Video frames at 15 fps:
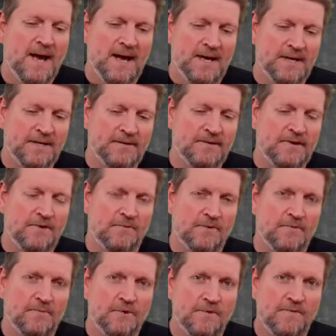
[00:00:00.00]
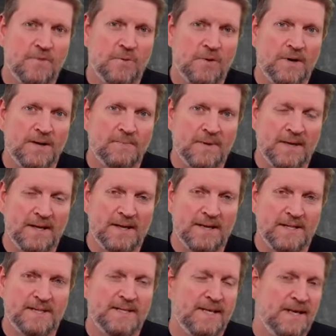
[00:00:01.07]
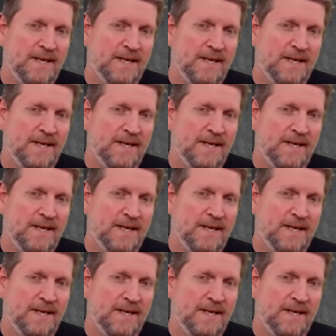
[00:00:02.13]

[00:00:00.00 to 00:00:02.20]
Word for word: I could remove one plate